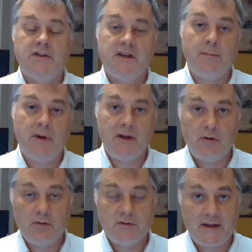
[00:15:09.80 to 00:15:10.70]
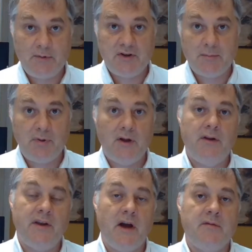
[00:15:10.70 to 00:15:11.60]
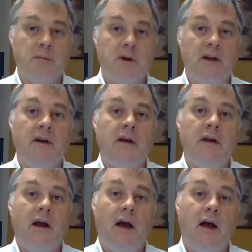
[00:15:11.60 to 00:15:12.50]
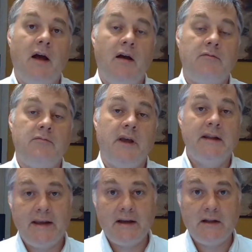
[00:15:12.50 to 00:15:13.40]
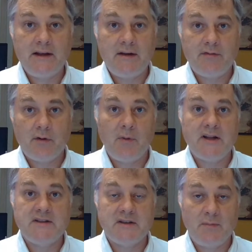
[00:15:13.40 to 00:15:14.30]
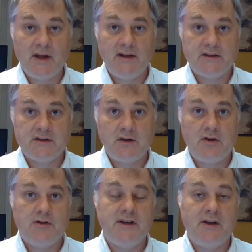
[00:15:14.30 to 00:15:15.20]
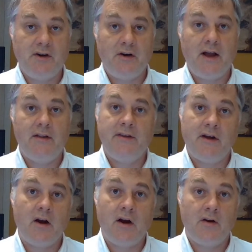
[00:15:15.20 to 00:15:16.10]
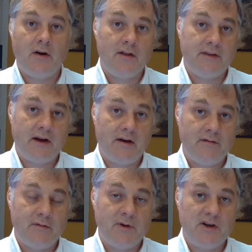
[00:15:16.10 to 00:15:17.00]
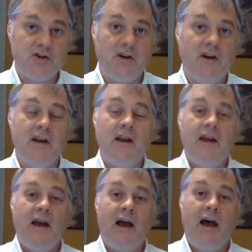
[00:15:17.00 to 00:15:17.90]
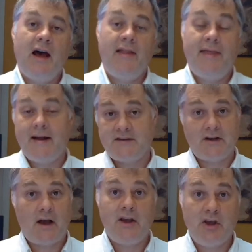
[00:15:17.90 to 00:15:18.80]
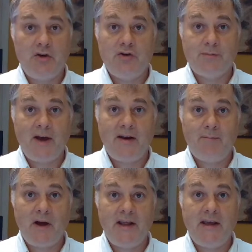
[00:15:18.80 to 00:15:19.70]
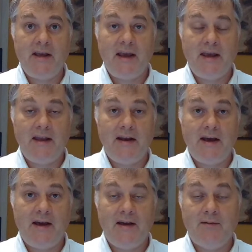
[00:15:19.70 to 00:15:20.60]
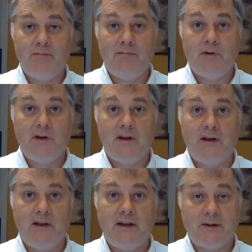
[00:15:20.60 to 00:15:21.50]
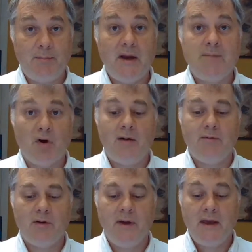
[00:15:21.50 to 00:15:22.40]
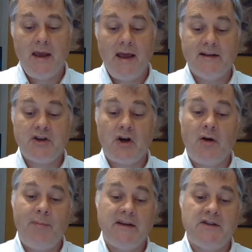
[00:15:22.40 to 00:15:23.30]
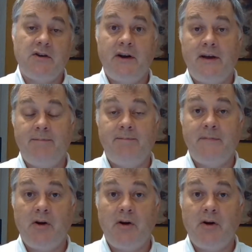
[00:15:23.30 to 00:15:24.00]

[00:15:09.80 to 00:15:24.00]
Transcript: somebody who's able to bill the government illegally for months and months using your health card or healthcare information, that's a huge amount of money, and it's a big problem. And it's all based on a